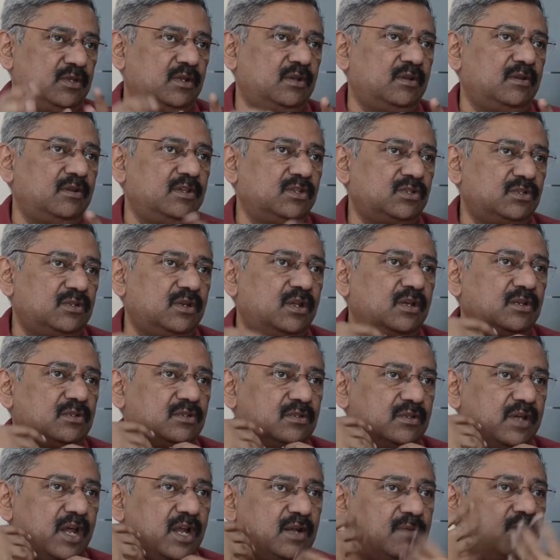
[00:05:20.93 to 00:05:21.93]
and
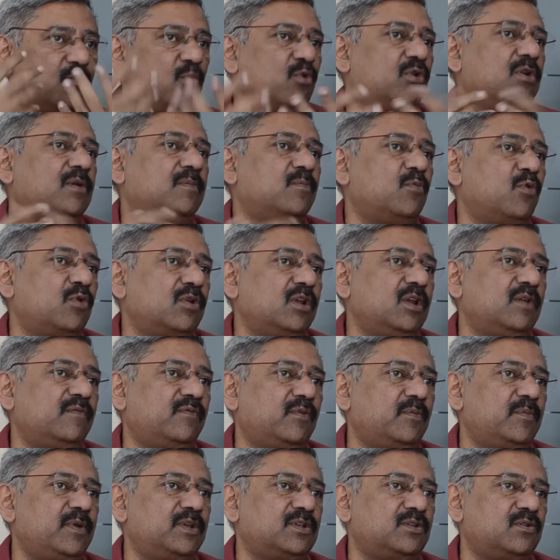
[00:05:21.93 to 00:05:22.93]
listeners get more and more
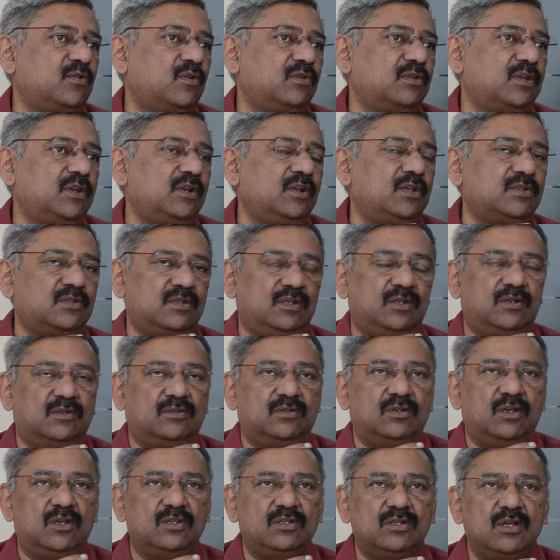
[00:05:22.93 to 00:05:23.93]
information on the industry
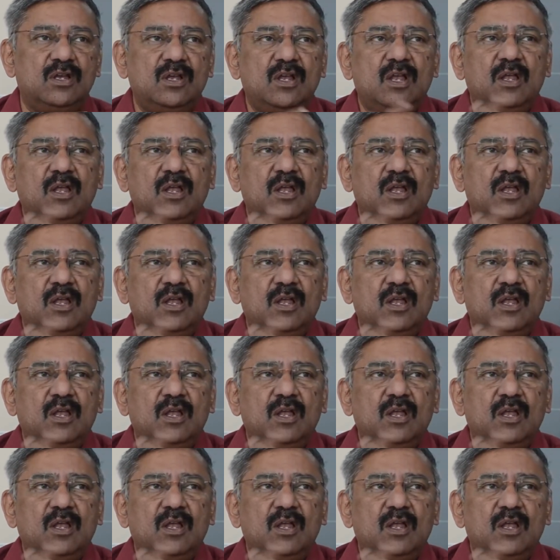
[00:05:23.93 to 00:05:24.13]
research,